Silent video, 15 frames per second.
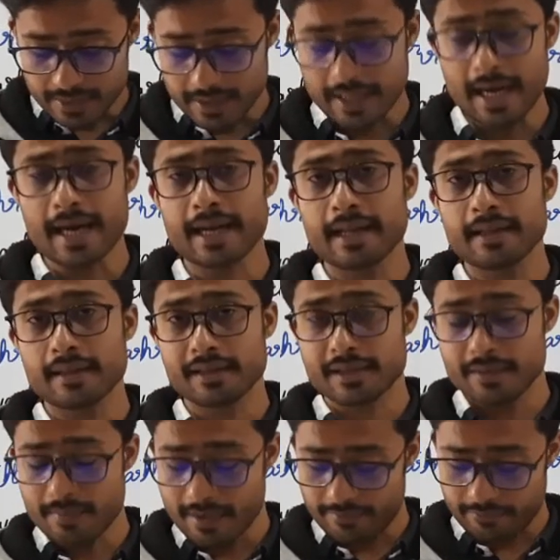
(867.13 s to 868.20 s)
get energy
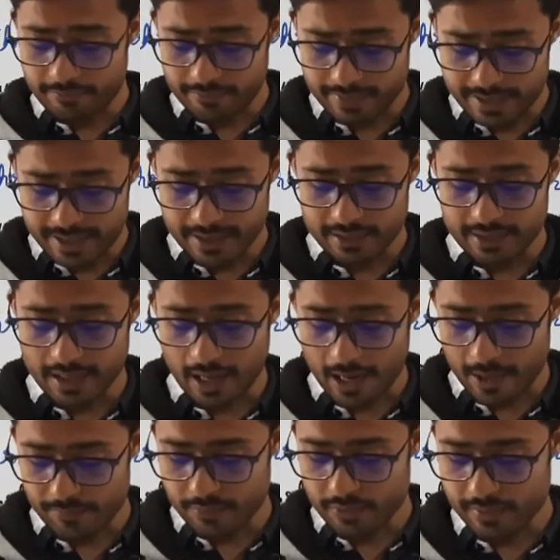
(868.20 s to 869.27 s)
by feeding the
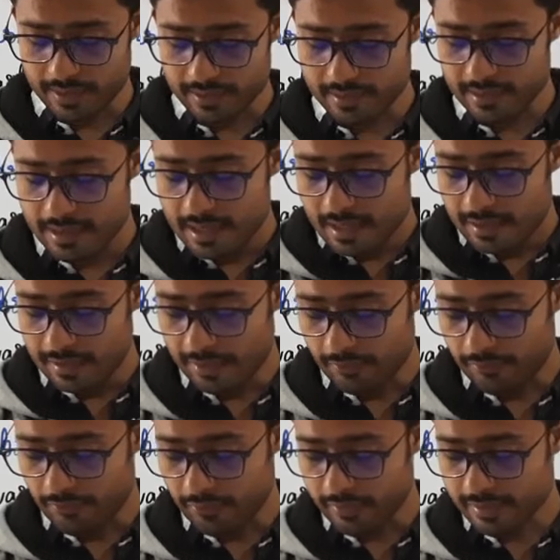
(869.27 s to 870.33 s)
herbivorous.
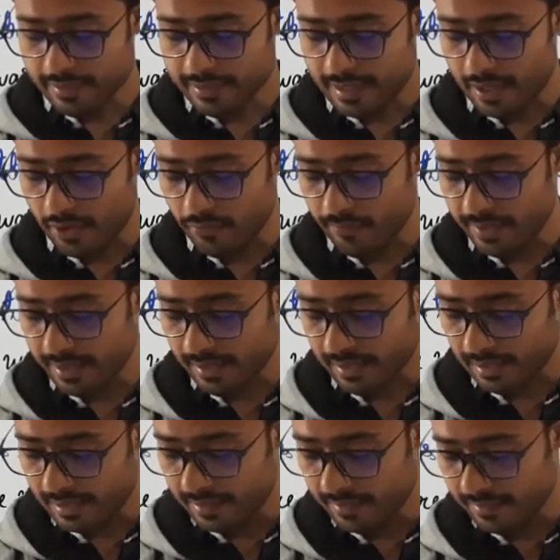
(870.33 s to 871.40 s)
Now forests have been
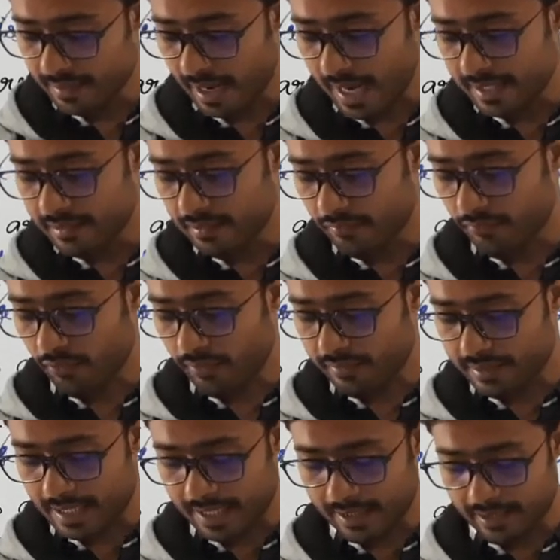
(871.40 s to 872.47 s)
cleared either for
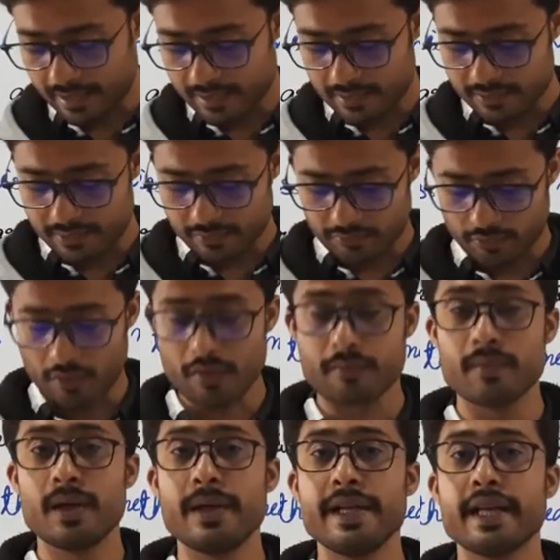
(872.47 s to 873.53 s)
the agriculture, for
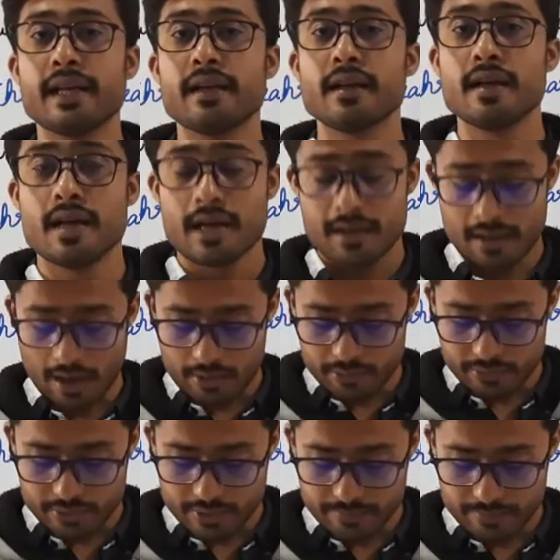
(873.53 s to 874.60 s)
building
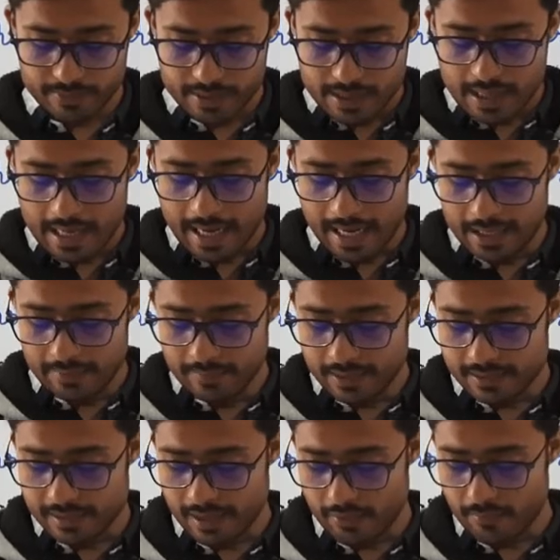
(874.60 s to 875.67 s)
township.
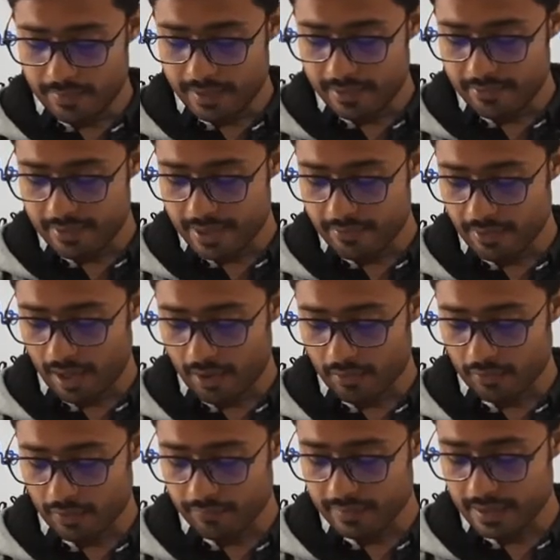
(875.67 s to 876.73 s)
Animals have been drained out
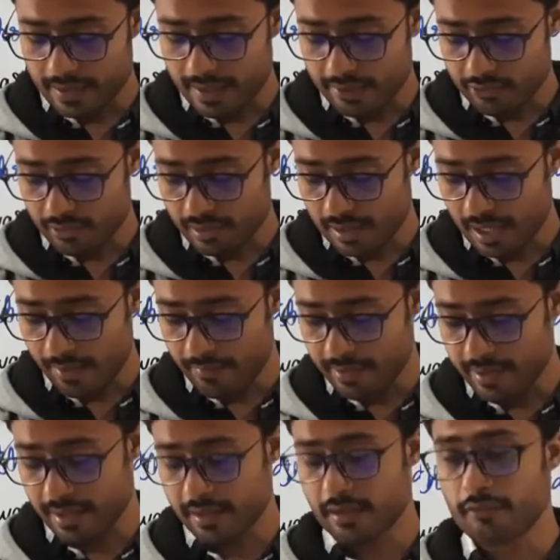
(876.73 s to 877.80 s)
of their natural
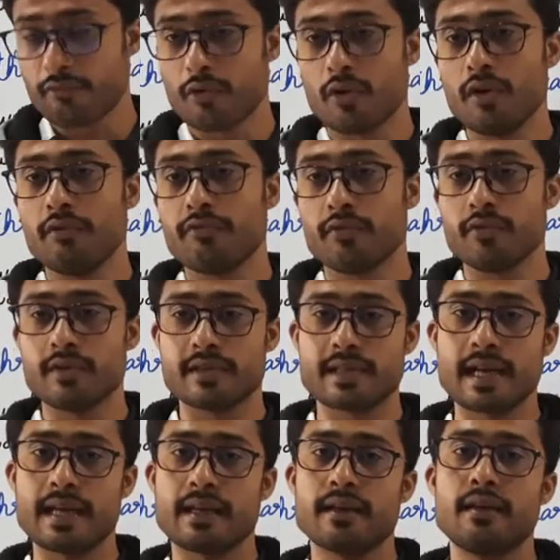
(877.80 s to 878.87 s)
habitat. The whole food
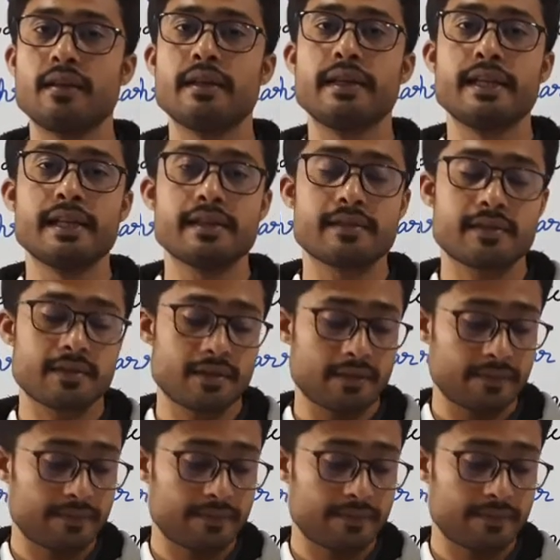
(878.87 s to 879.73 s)
cycle is